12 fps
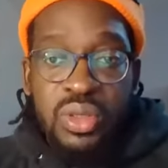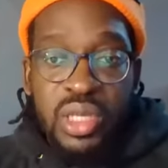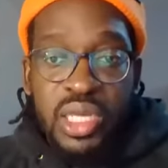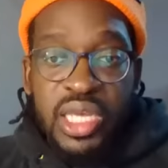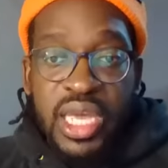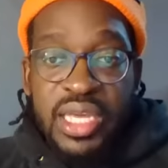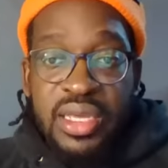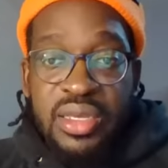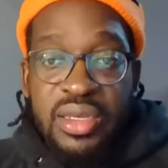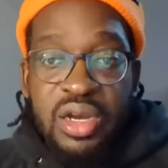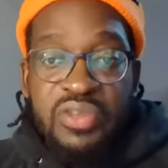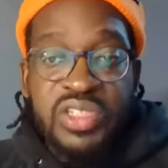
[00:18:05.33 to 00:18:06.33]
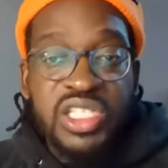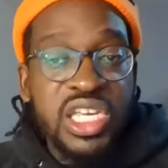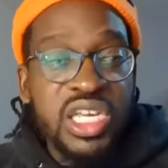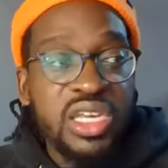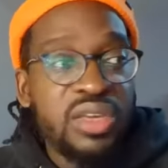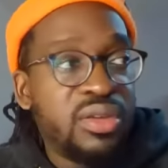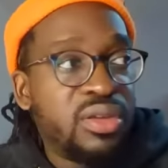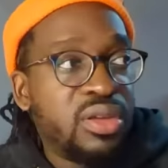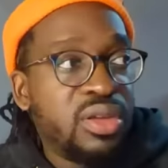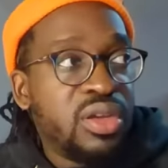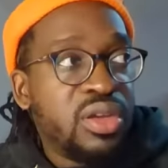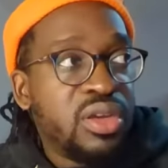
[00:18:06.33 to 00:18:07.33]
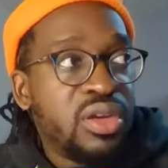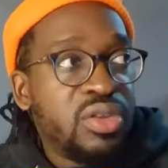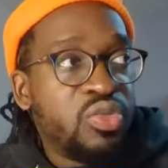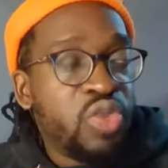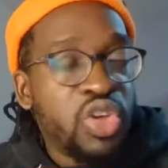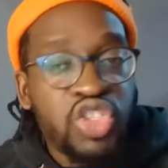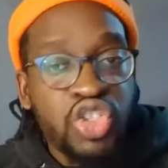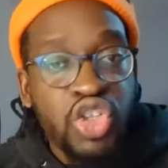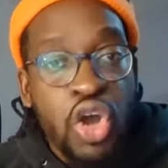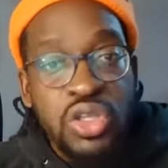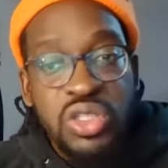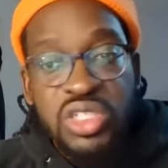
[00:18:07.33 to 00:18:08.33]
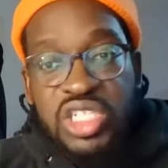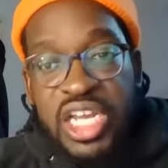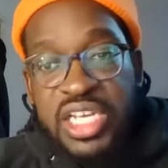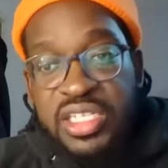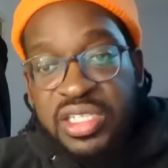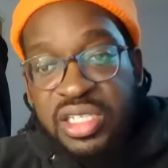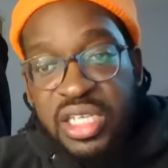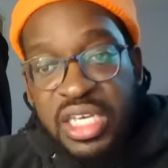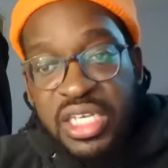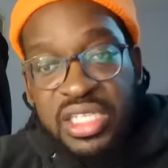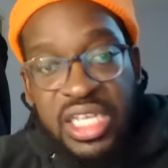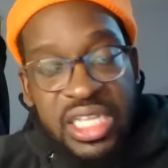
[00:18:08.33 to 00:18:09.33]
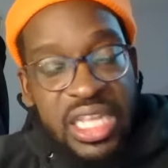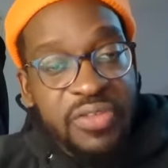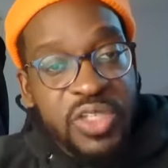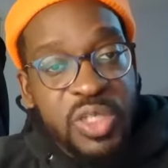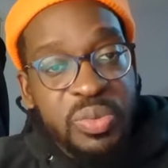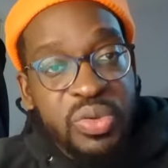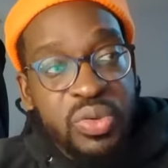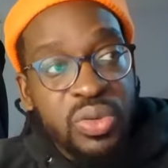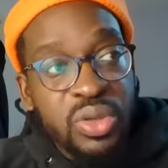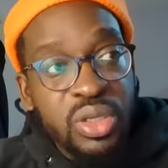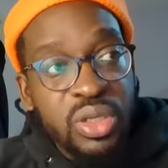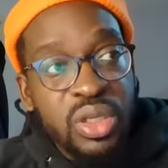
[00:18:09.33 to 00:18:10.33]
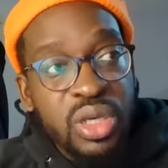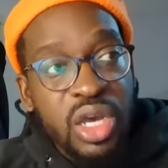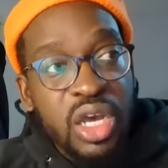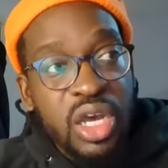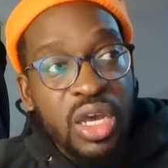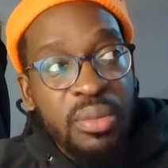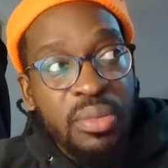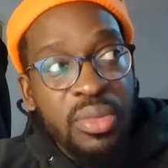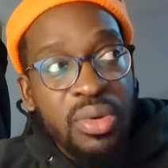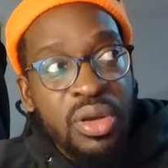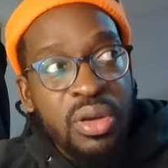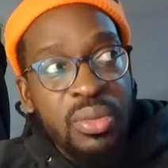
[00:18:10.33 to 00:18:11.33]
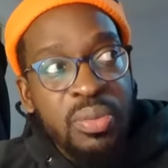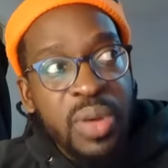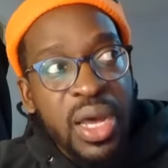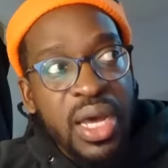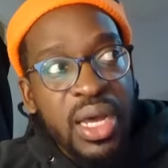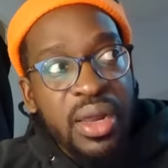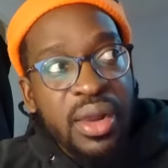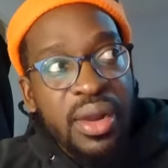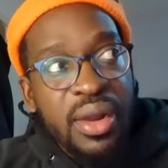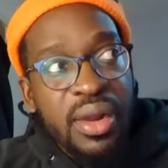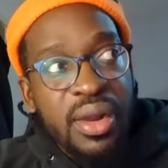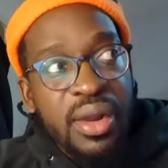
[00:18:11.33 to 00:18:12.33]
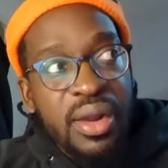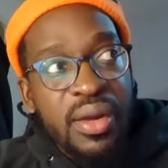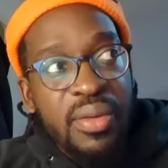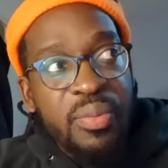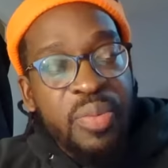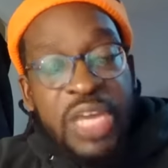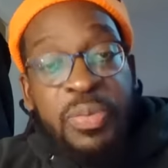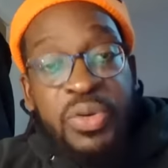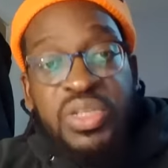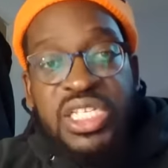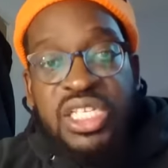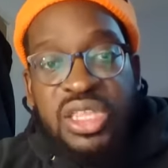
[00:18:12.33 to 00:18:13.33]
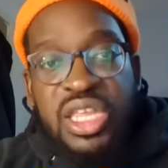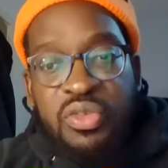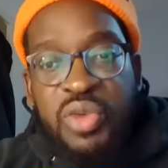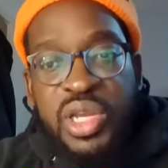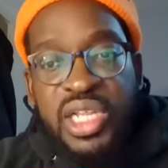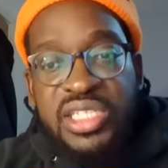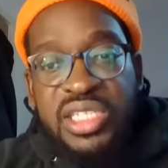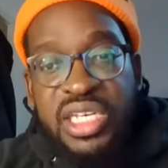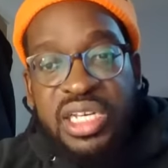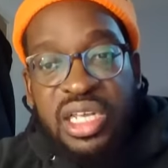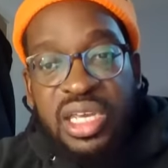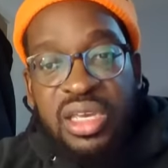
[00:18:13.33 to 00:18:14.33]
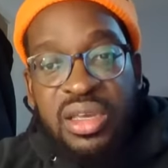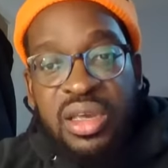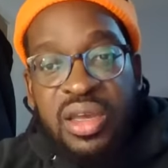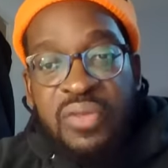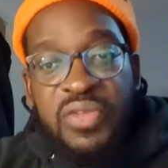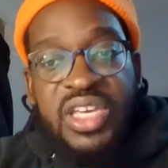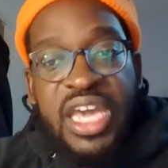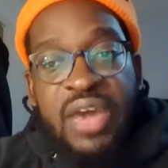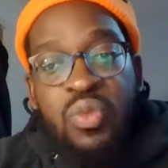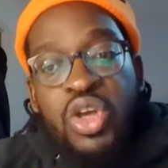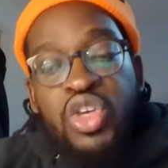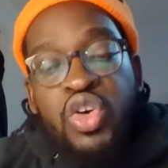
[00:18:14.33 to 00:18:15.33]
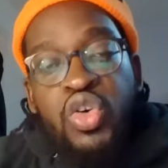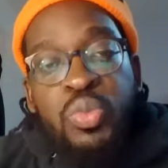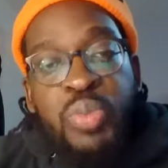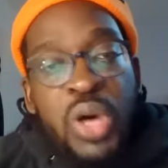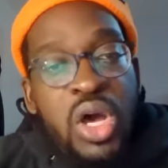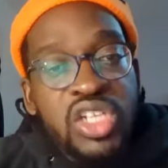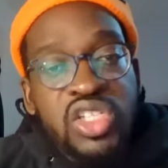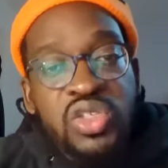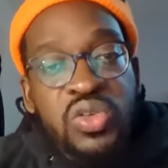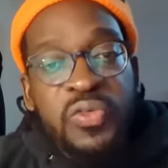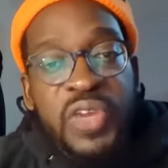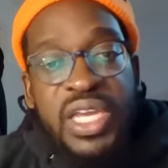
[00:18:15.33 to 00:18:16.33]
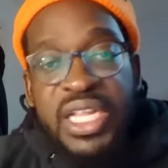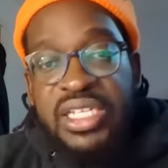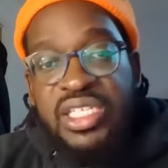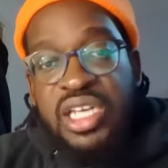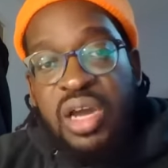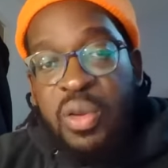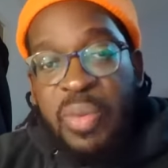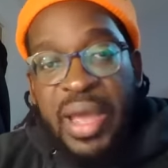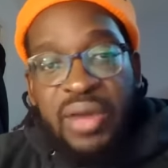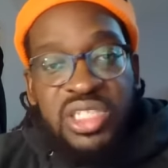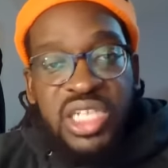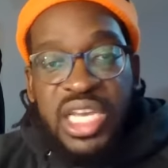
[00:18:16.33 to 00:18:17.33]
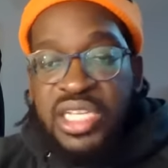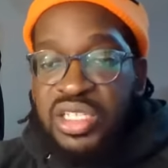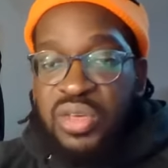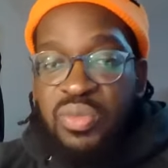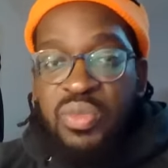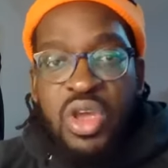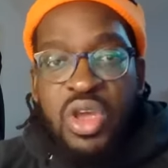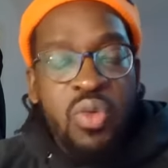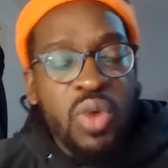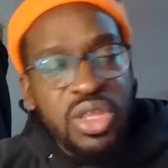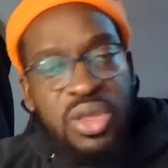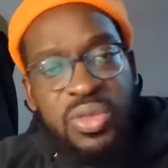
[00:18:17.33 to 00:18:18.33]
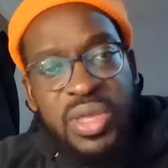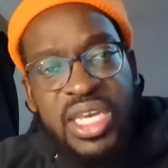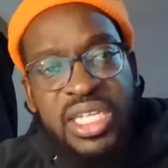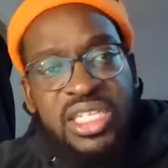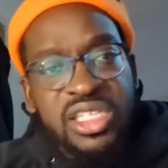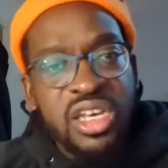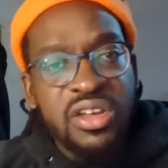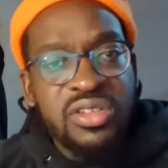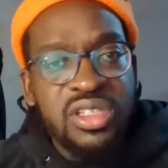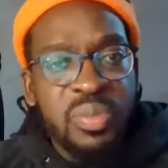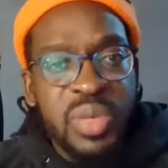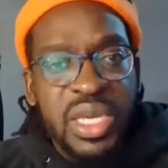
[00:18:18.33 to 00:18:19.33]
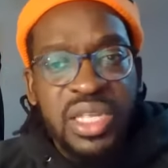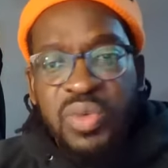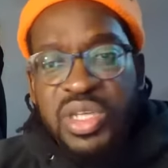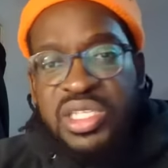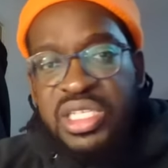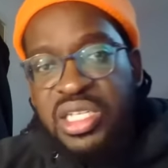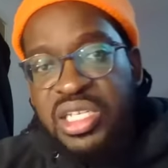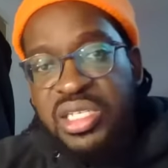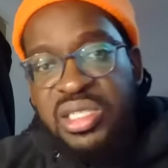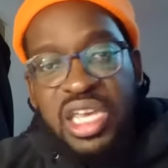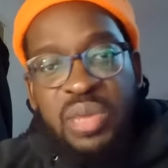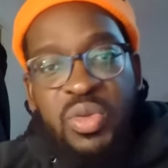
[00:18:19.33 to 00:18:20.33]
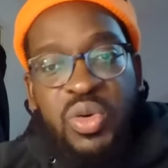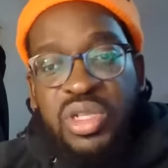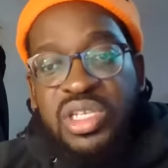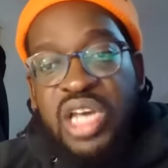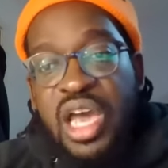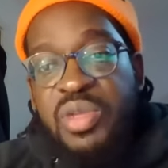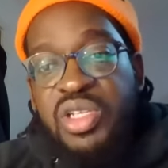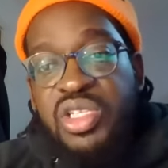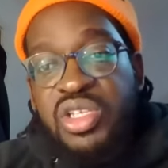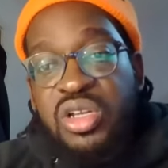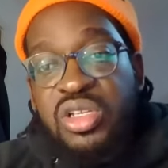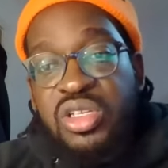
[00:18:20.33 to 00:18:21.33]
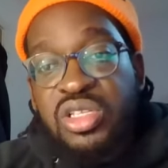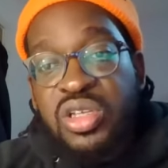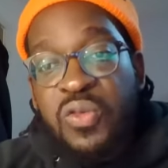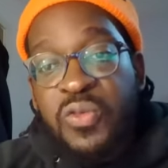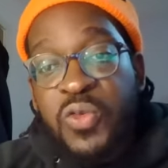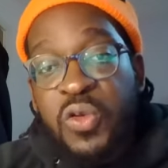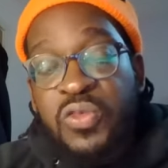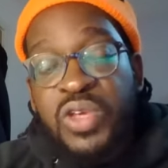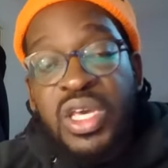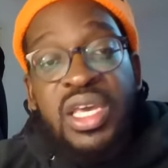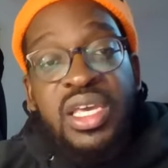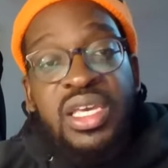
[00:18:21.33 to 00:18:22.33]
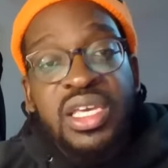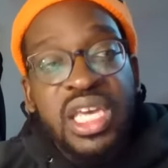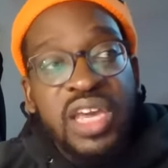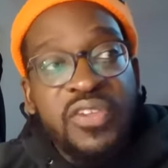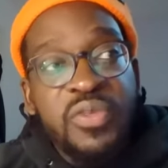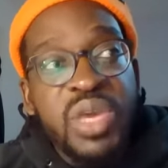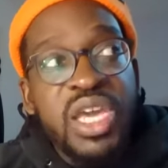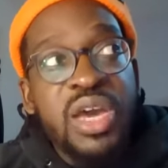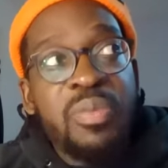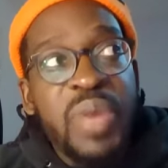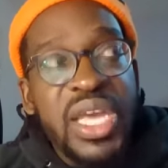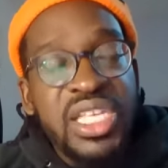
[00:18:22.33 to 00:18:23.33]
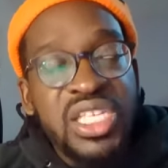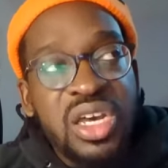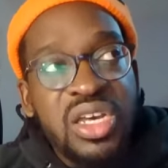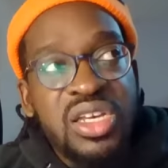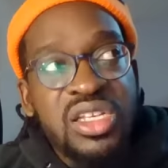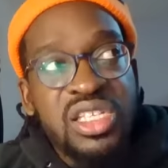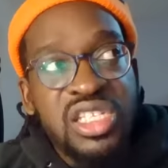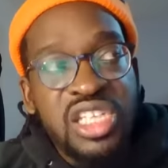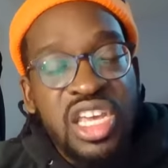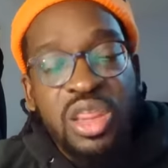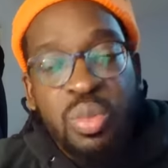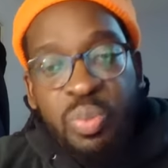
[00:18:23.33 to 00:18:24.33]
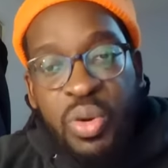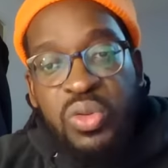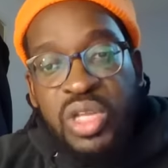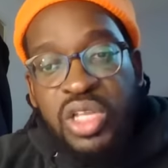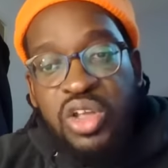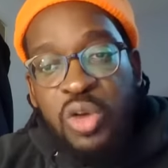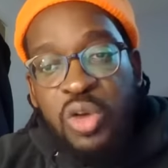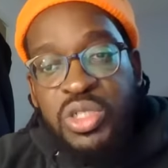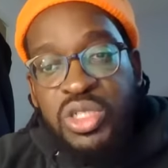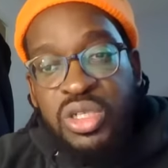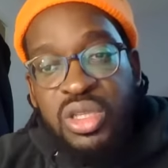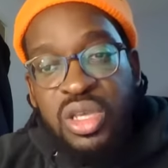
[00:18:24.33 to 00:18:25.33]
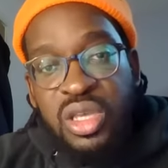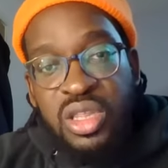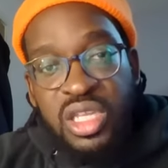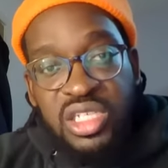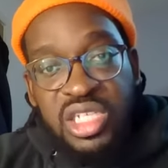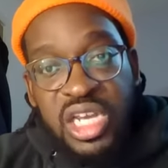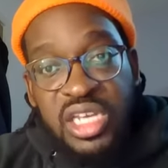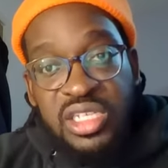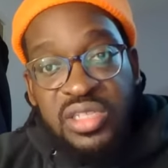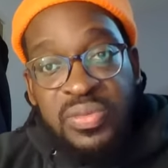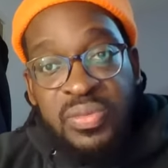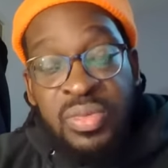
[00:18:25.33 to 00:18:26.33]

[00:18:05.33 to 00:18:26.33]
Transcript: Okay. Obviously, Roston Chase is inevitable. But people need to think realistically. Forget what your personal feelings are about Chase and whether you think he deserves to be in a West Indies team all the time and so on and so forth. Give me a better sixth bowling option than Chase.